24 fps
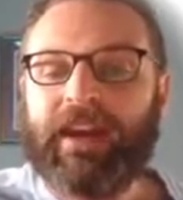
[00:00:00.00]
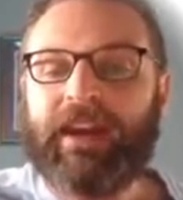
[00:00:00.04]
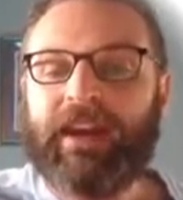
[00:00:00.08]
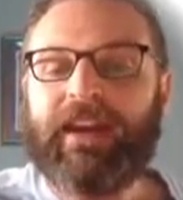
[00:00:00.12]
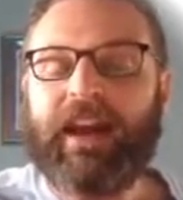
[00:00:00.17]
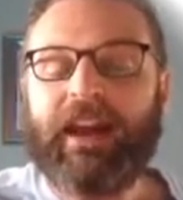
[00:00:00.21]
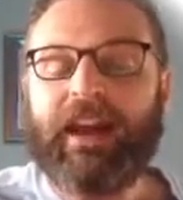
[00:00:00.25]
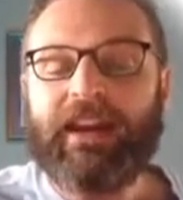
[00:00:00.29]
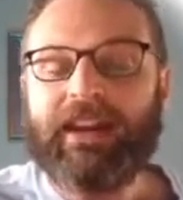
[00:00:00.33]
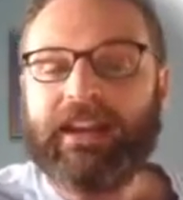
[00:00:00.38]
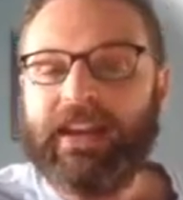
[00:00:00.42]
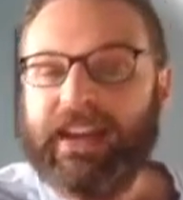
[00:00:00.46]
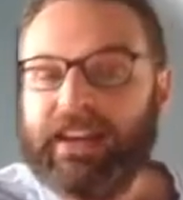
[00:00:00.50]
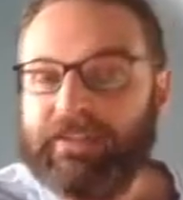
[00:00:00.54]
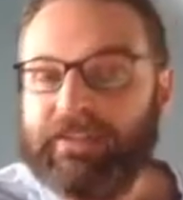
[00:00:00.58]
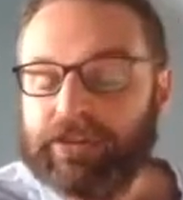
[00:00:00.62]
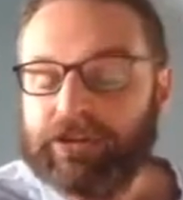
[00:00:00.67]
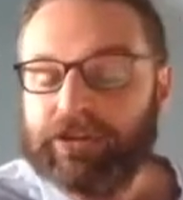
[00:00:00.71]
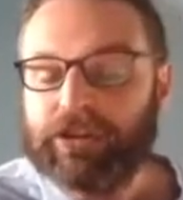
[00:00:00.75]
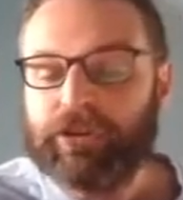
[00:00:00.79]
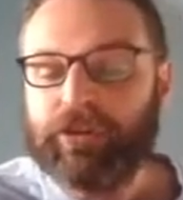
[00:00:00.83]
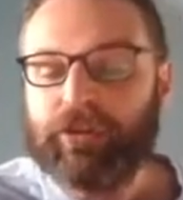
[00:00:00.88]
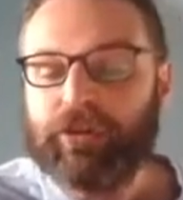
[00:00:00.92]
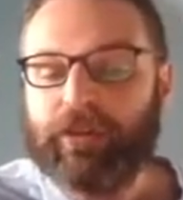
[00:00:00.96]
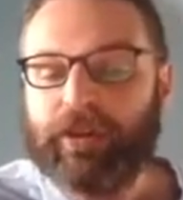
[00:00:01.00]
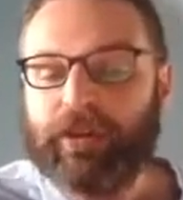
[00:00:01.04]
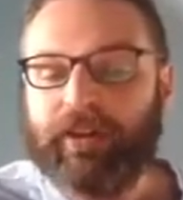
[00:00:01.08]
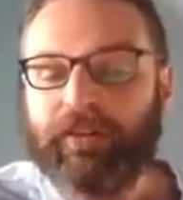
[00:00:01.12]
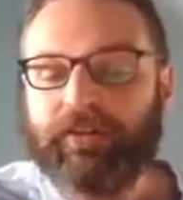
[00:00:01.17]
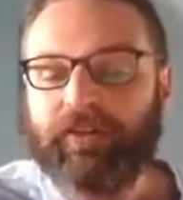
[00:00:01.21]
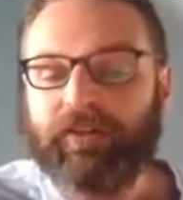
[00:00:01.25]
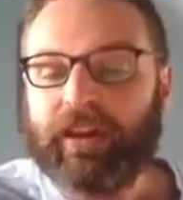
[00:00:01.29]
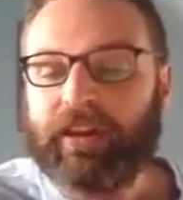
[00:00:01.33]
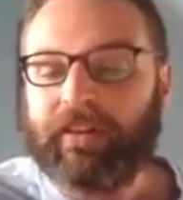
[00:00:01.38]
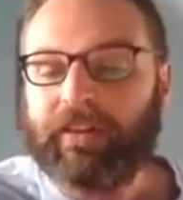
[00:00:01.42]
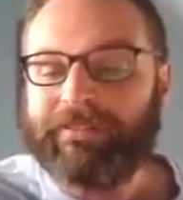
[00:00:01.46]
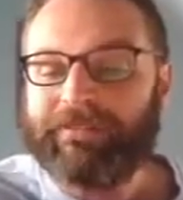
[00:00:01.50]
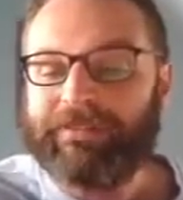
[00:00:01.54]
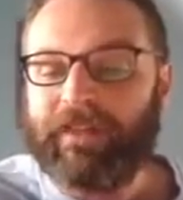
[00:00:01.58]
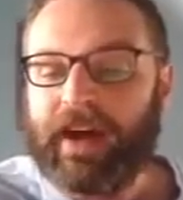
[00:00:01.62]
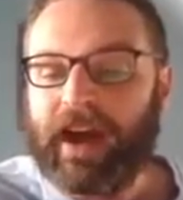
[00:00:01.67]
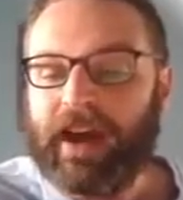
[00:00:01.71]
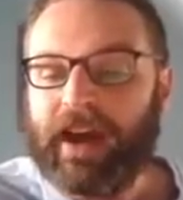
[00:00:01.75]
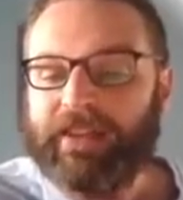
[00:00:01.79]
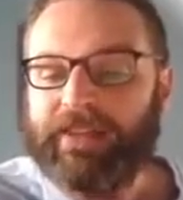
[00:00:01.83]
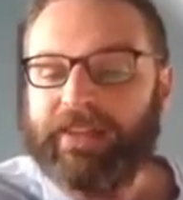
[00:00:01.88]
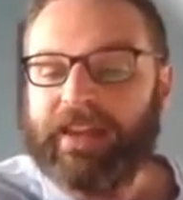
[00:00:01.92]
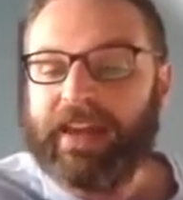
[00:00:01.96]
And I could even do things like
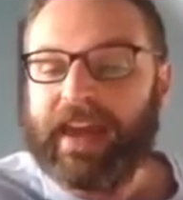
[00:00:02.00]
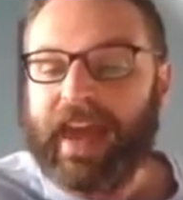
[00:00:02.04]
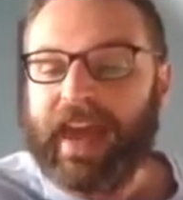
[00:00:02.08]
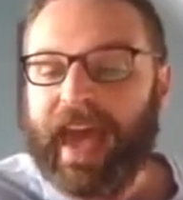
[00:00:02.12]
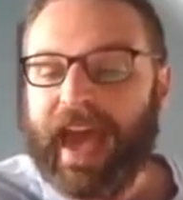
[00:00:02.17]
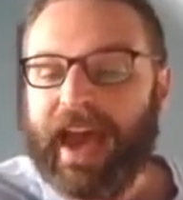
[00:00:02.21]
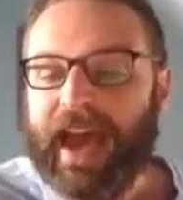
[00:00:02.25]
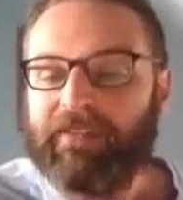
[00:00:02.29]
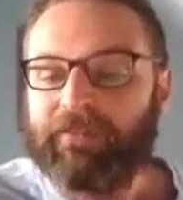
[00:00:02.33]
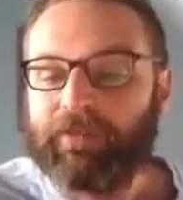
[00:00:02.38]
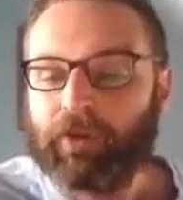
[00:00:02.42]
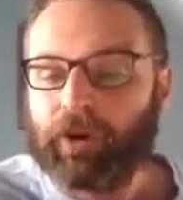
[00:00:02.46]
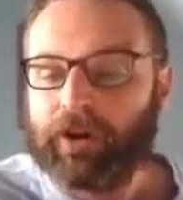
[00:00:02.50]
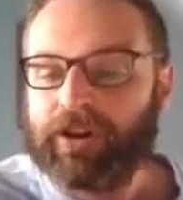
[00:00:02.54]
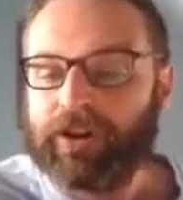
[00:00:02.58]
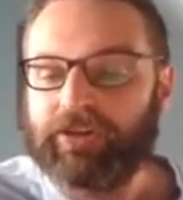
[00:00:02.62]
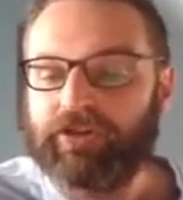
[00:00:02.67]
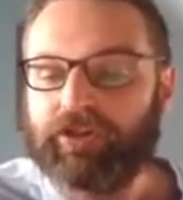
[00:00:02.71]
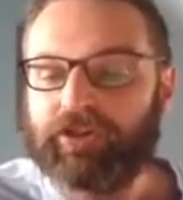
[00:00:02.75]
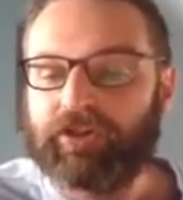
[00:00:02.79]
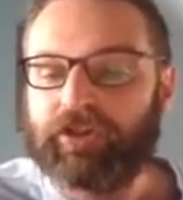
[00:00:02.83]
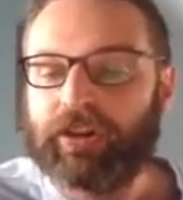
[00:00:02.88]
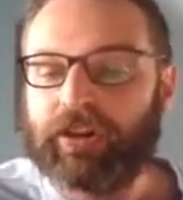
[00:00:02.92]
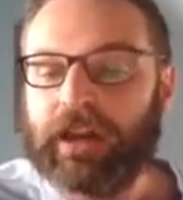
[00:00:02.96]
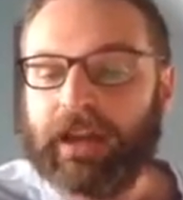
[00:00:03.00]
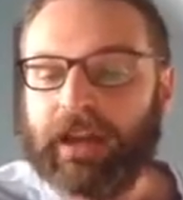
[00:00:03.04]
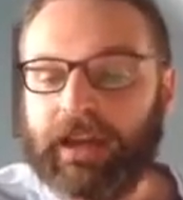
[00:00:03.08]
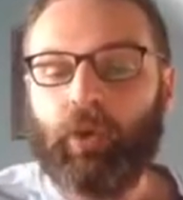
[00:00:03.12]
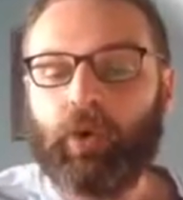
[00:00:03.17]
find the average,